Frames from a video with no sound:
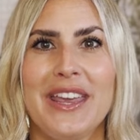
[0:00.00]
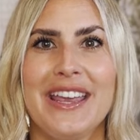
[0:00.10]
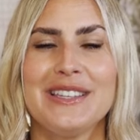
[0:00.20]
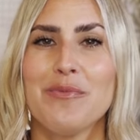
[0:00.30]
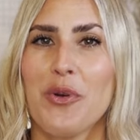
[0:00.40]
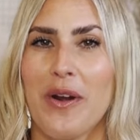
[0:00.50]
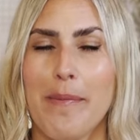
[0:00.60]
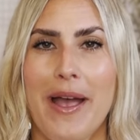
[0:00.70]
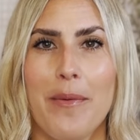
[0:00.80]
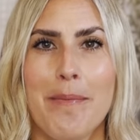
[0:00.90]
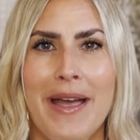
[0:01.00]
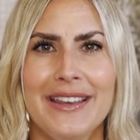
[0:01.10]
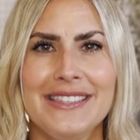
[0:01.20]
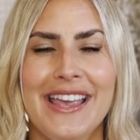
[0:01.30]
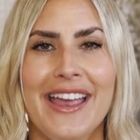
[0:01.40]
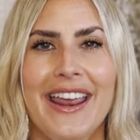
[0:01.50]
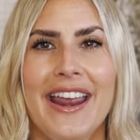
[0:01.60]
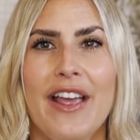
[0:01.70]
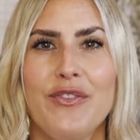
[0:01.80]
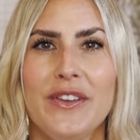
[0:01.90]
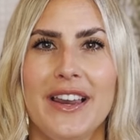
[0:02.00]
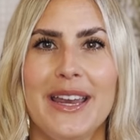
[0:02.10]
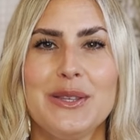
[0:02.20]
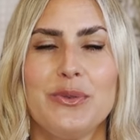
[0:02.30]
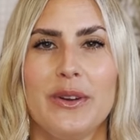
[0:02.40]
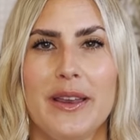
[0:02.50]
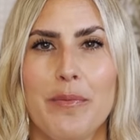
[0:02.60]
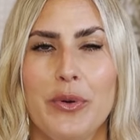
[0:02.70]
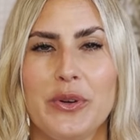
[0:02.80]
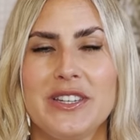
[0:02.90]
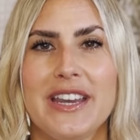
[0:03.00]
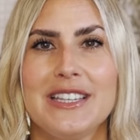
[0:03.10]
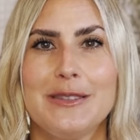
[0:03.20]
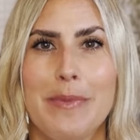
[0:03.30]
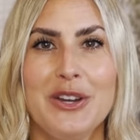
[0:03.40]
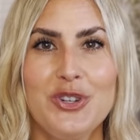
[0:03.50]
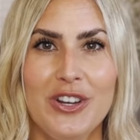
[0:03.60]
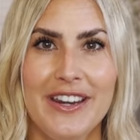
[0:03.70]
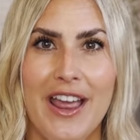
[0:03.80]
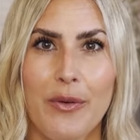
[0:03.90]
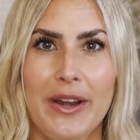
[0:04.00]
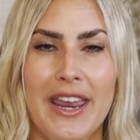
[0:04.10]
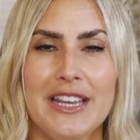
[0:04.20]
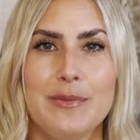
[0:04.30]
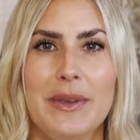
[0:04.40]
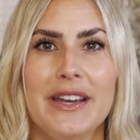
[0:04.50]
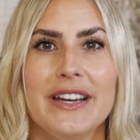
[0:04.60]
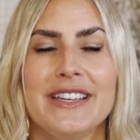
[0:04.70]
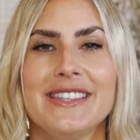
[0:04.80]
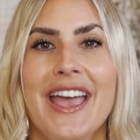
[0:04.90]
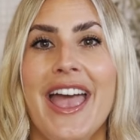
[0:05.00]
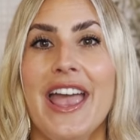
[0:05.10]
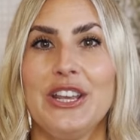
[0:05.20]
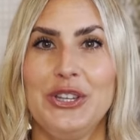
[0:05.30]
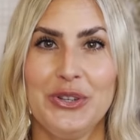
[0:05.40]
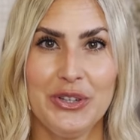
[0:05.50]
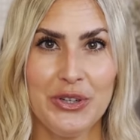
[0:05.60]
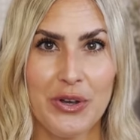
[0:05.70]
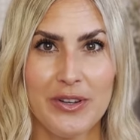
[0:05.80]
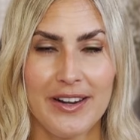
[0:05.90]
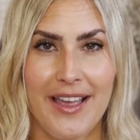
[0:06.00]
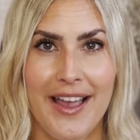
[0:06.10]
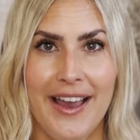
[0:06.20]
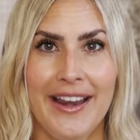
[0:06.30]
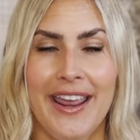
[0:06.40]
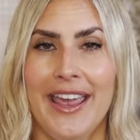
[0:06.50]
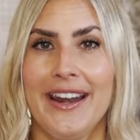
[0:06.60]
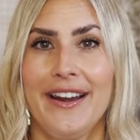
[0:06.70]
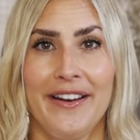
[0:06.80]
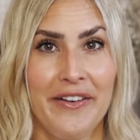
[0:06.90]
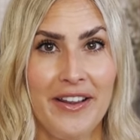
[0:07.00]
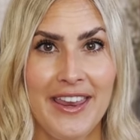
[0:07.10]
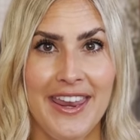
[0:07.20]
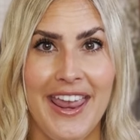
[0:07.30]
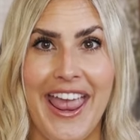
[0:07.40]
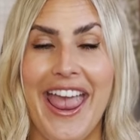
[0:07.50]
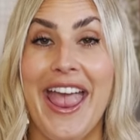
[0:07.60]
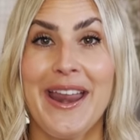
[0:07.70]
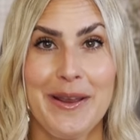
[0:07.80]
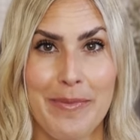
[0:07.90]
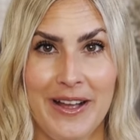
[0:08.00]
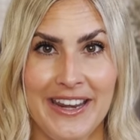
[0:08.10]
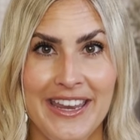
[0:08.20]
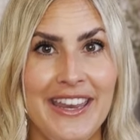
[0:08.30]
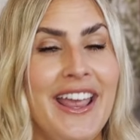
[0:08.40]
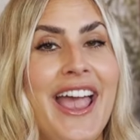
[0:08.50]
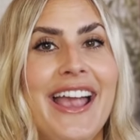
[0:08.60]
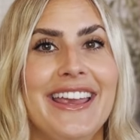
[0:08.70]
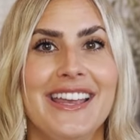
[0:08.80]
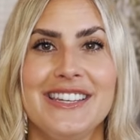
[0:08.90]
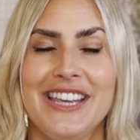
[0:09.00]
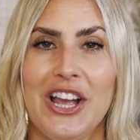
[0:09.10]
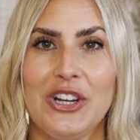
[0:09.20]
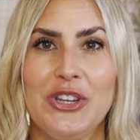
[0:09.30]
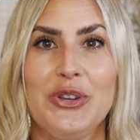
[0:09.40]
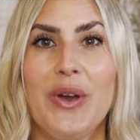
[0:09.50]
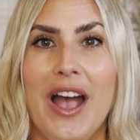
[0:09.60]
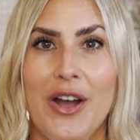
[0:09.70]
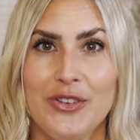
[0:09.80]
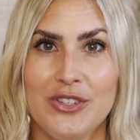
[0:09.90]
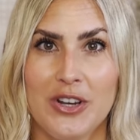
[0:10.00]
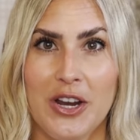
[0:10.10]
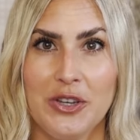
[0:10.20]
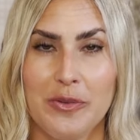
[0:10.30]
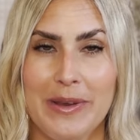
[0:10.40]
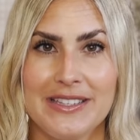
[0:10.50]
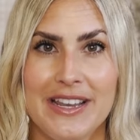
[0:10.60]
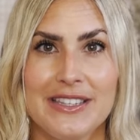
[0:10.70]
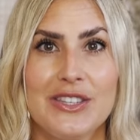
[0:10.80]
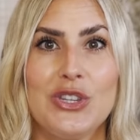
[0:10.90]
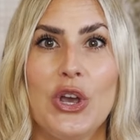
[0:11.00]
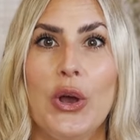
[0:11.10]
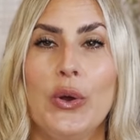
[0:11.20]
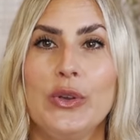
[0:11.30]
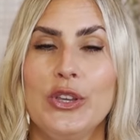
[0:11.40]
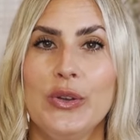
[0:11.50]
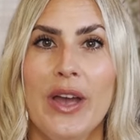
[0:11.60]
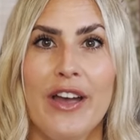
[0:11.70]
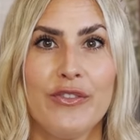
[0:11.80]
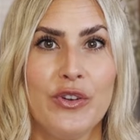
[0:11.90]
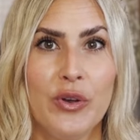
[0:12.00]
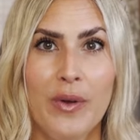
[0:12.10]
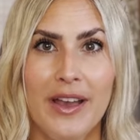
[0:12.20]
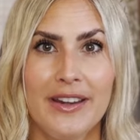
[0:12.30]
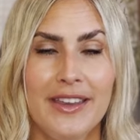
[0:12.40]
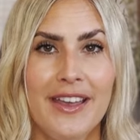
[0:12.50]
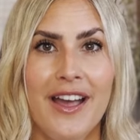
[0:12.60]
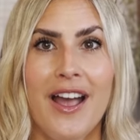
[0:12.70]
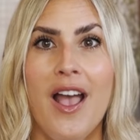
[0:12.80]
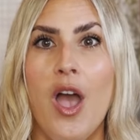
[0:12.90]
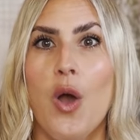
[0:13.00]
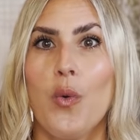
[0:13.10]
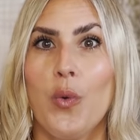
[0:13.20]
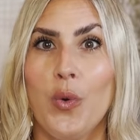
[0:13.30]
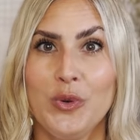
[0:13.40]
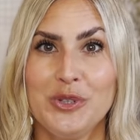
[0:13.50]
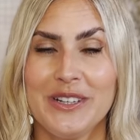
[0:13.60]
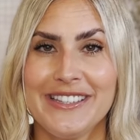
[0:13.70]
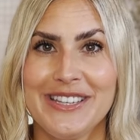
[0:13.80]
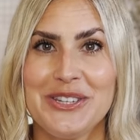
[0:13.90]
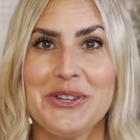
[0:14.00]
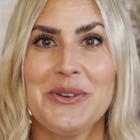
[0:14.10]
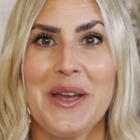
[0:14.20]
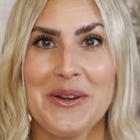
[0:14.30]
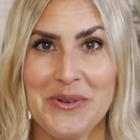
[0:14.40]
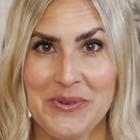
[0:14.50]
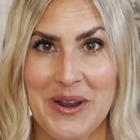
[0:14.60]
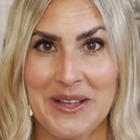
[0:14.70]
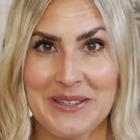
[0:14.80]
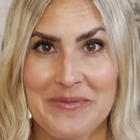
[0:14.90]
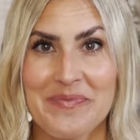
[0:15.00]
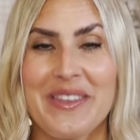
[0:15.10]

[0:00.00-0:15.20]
is more about mindset, and I feel like it's really important, especially nowadays, because you can go online and literally anybody can tell you how to start your business. So you have no idea who to listen to and who not.